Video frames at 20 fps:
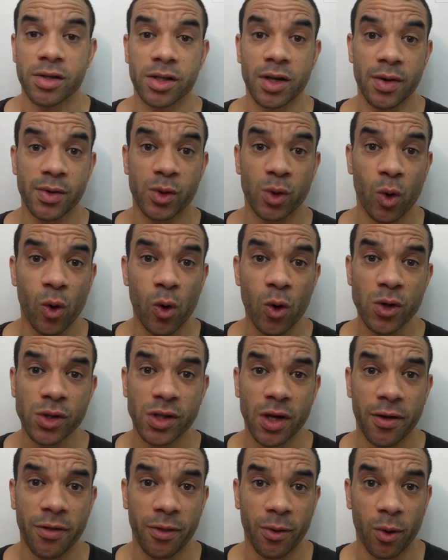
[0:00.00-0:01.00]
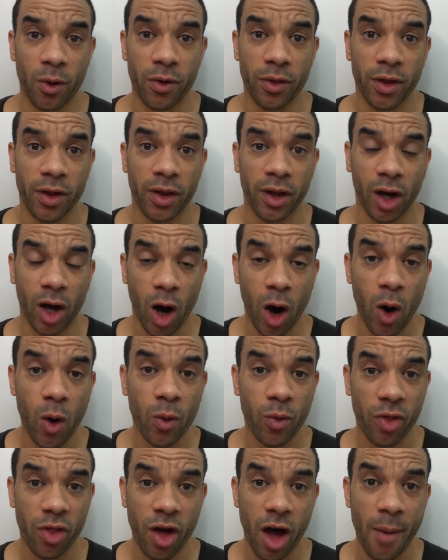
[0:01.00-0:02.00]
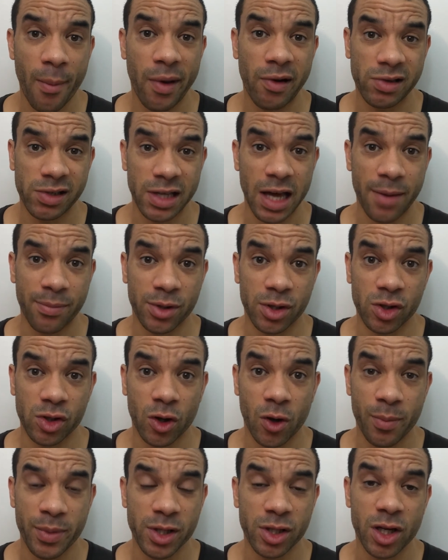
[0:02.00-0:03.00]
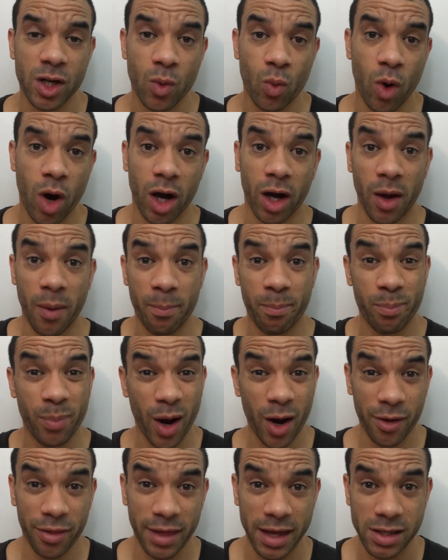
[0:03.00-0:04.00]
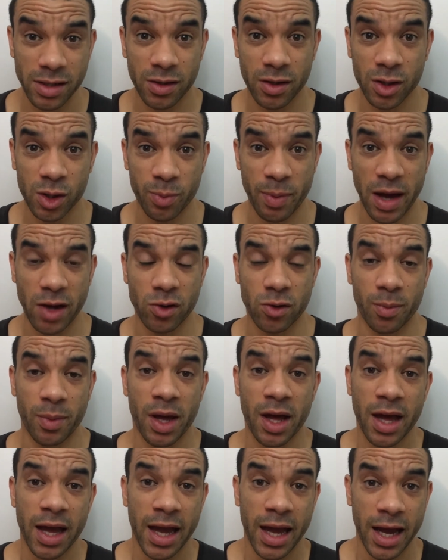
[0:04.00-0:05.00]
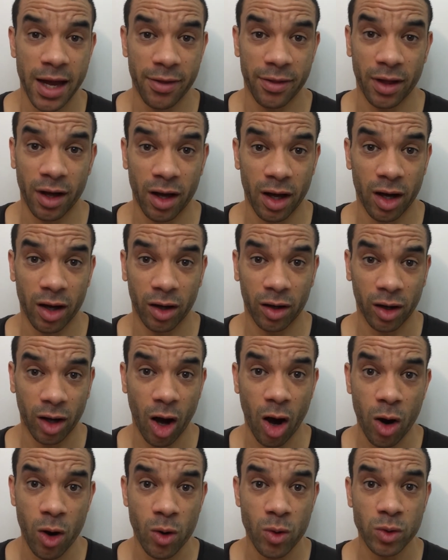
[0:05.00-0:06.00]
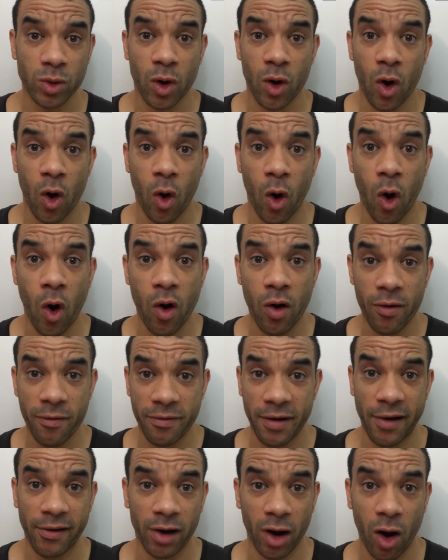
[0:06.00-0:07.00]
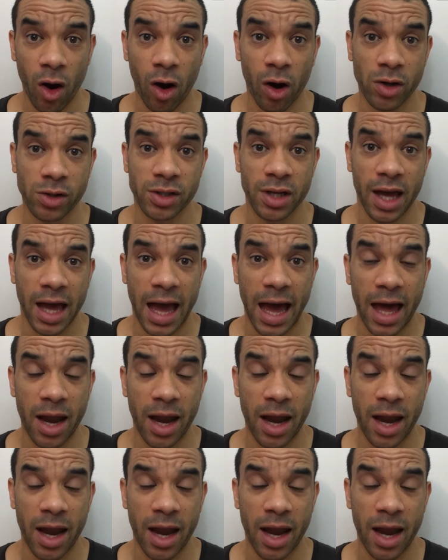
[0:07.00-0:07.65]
So it's also thought that the cold thermoreceptors could be doing work at both ends of the spectrum, either at cold or very hot.